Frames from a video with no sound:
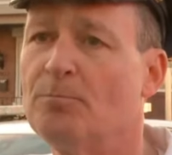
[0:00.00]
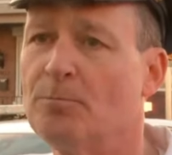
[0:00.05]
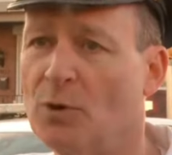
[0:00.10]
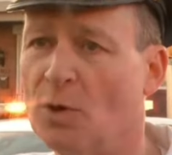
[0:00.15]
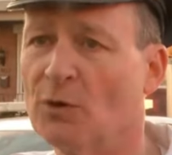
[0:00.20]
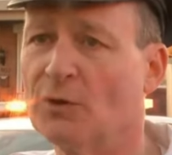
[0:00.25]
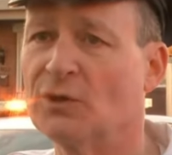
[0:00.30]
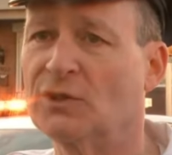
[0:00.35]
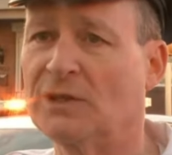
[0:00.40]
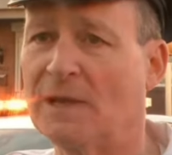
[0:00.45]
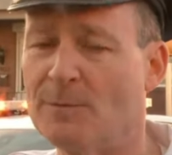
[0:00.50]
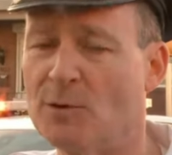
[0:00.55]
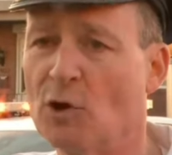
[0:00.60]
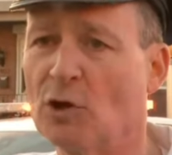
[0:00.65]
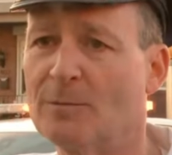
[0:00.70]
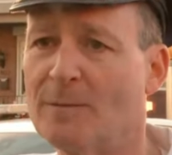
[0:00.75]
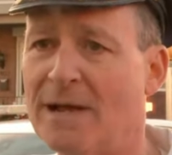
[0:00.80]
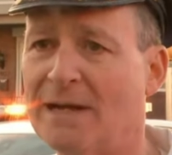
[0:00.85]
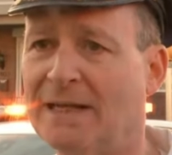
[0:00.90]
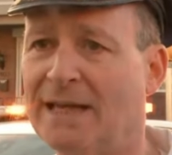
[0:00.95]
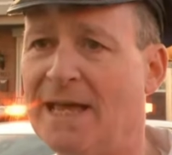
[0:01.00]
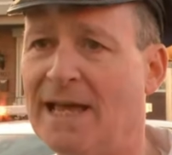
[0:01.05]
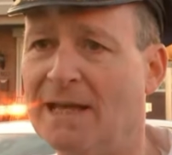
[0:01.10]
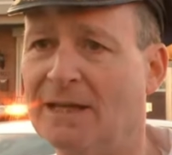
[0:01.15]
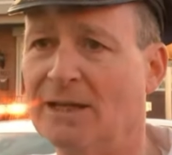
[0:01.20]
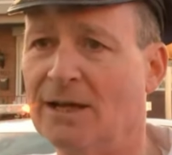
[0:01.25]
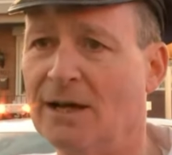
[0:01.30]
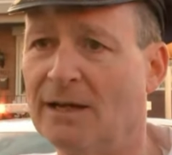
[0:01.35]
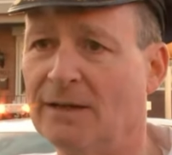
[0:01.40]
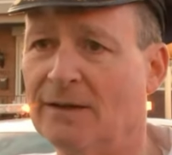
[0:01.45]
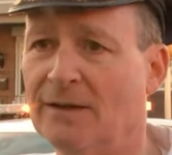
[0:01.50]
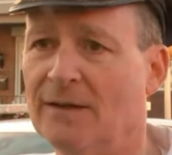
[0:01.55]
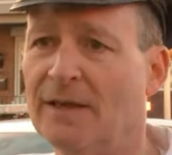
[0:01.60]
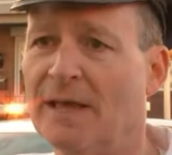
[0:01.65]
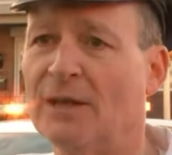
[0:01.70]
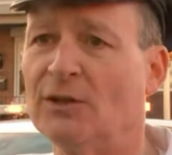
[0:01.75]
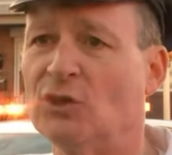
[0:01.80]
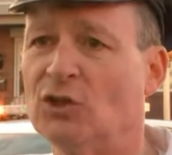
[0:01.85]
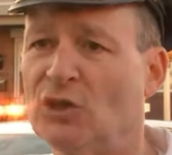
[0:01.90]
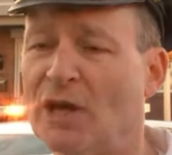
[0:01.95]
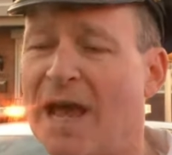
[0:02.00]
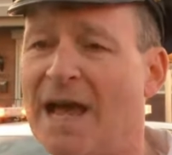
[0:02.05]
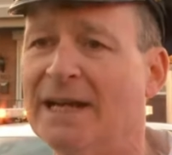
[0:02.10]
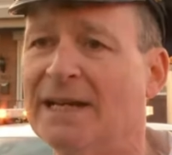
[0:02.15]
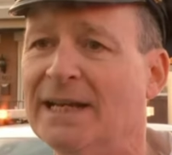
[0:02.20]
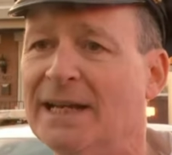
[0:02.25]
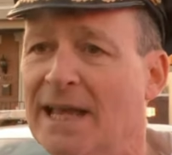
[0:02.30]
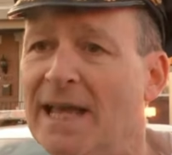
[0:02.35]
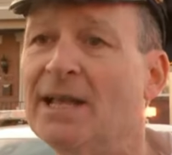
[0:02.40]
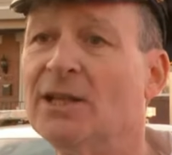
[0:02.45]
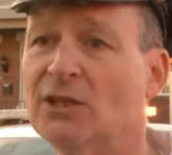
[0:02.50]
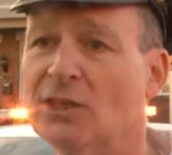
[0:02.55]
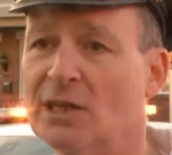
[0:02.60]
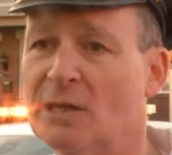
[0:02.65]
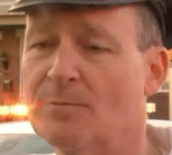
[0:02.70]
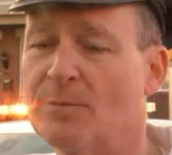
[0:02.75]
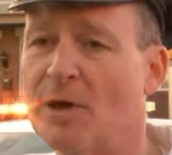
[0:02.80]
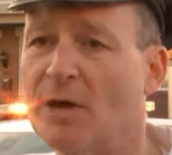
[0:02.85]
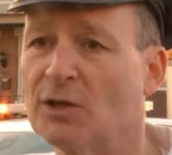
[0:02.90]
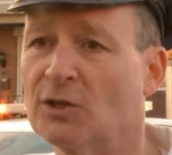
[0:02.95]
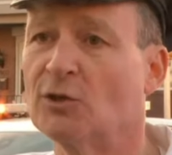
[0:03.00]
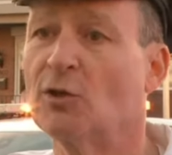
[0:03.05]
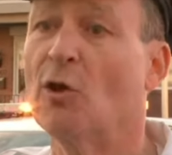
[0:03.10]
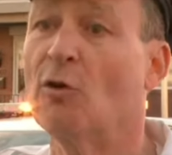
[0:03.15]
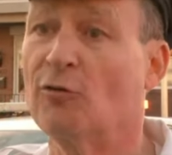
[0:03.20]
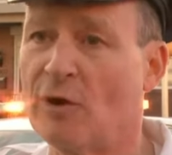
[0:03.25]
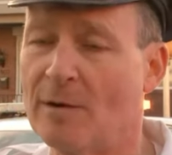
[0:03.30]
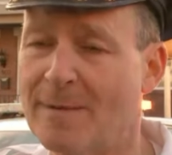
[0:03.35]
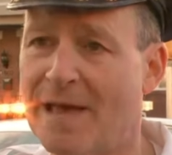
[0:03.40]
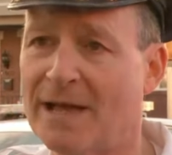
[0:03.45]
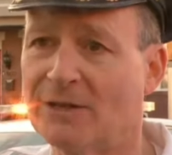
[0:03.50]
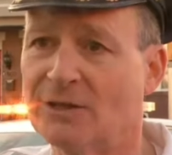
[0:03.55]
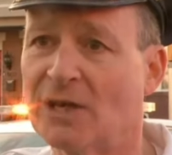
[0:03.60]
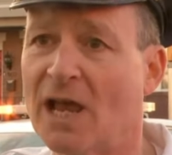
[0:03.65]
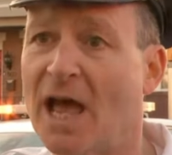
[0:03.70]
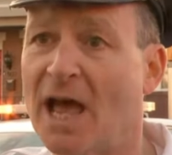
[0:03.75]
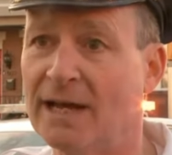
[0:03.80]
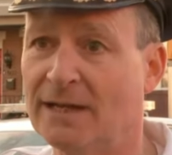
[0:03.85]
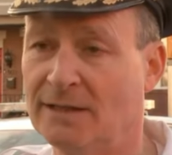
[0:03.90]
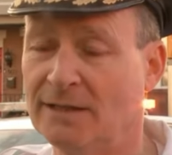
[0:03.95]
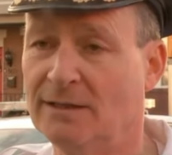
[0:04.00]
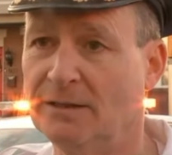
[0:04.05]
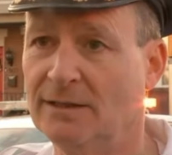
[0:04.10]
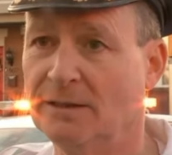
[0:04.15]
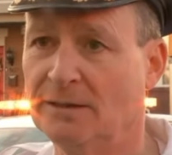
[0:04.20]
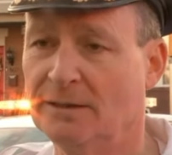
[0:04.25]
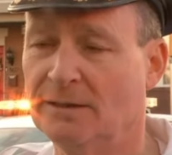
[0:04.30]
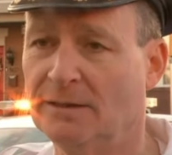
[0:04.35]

pulled a semi-automatic handgun and shot into the bus from outside.